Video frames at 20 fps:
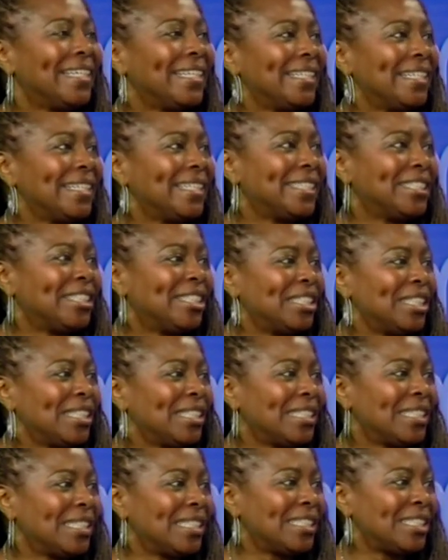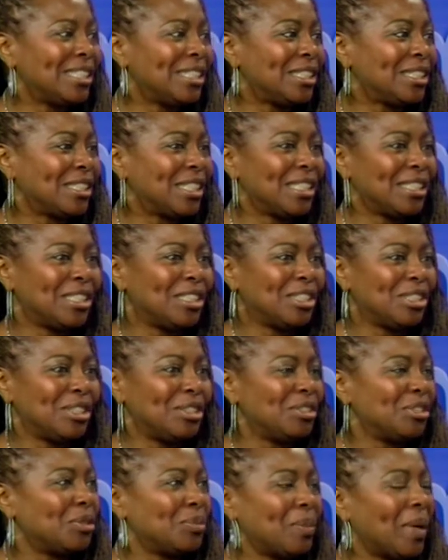is, gets, gets
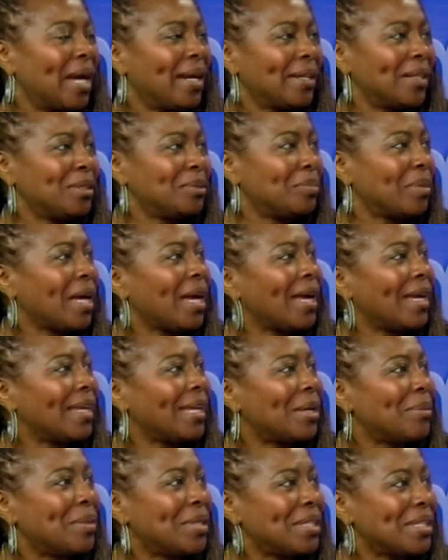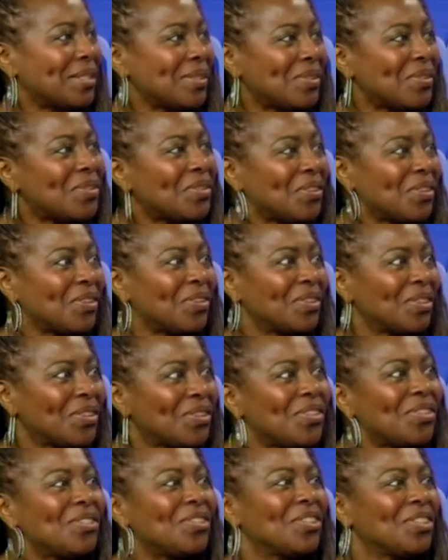inspired by. I mean, this is, the,
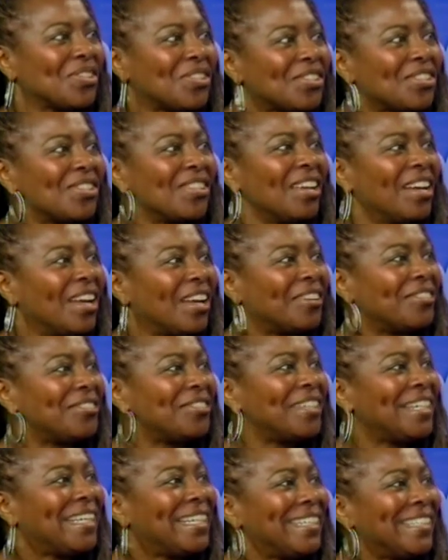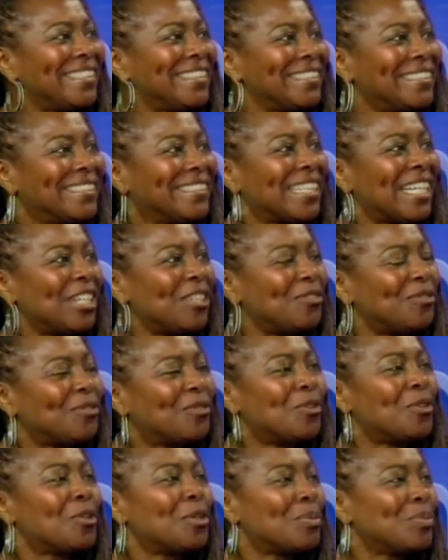this is the stuff, you know, that
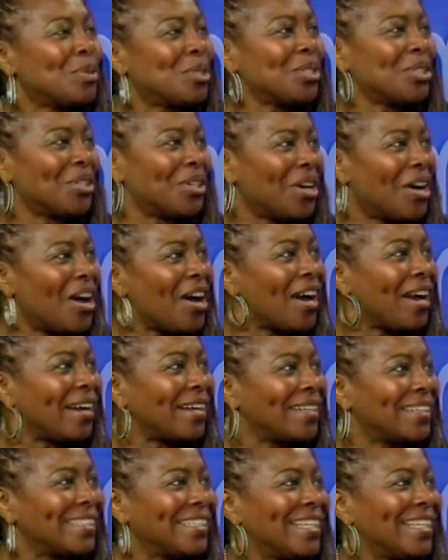informs your art.